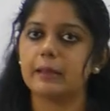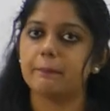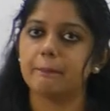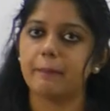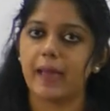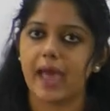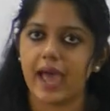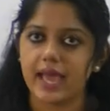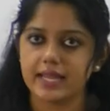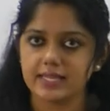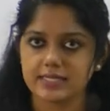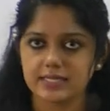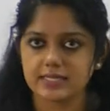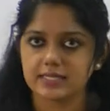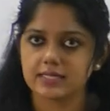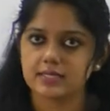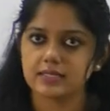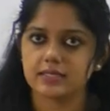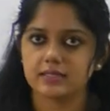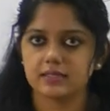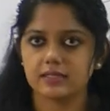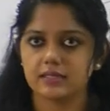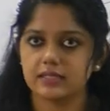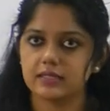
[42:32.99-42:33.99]
at
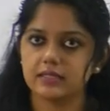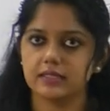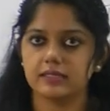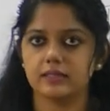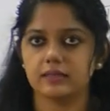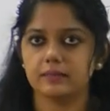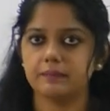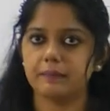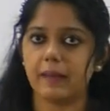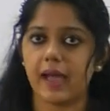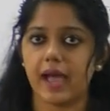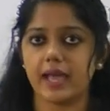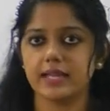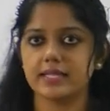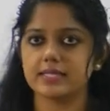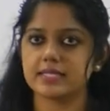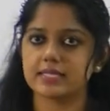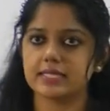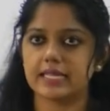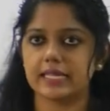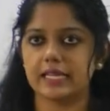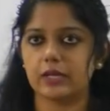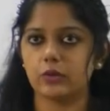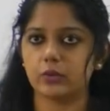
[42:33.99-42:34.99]
Paris
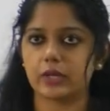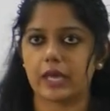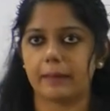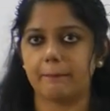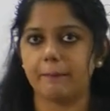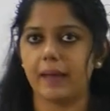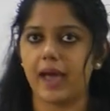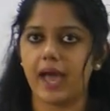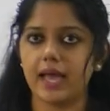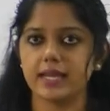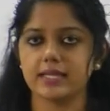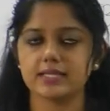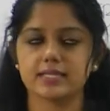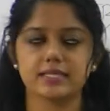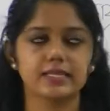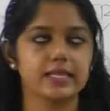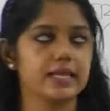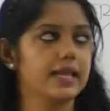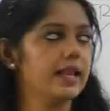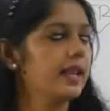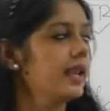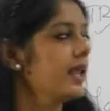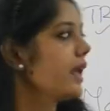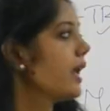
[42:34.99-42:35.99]
deal. Okay, Paris
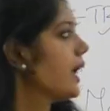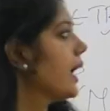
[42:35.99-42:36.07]
deal.